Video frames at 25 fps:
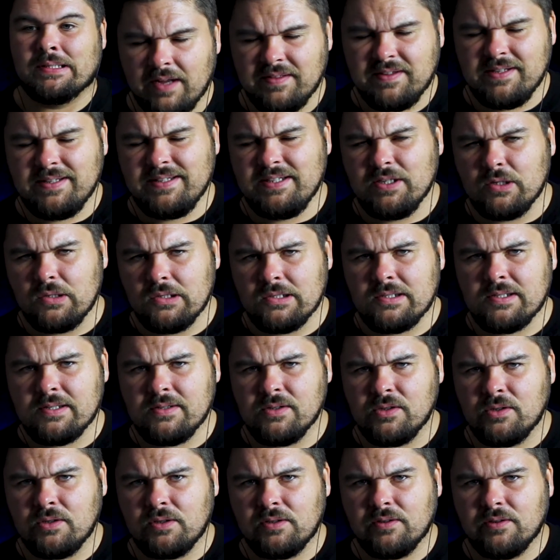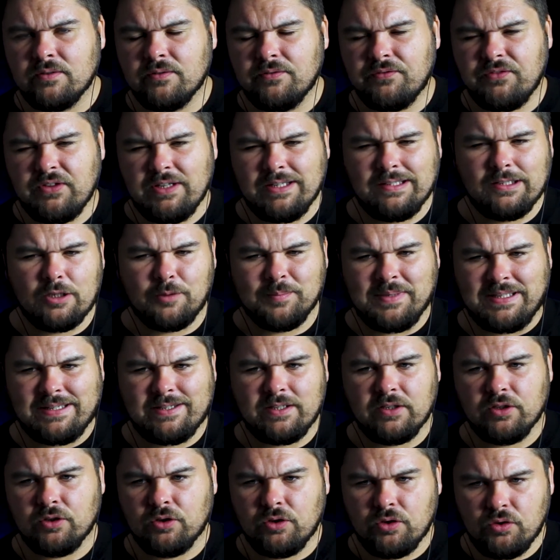And did he also feel a
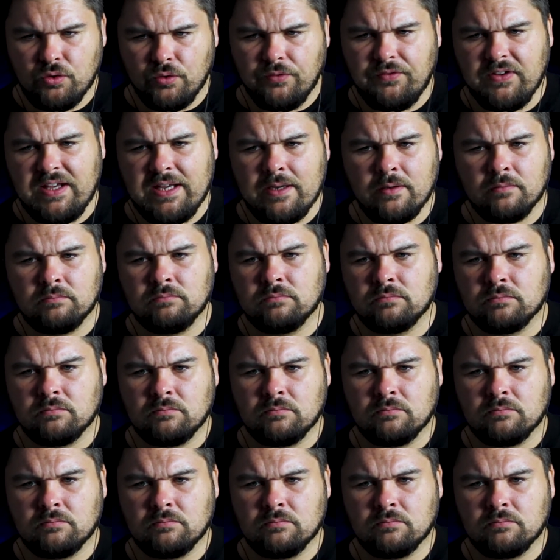bit goofy?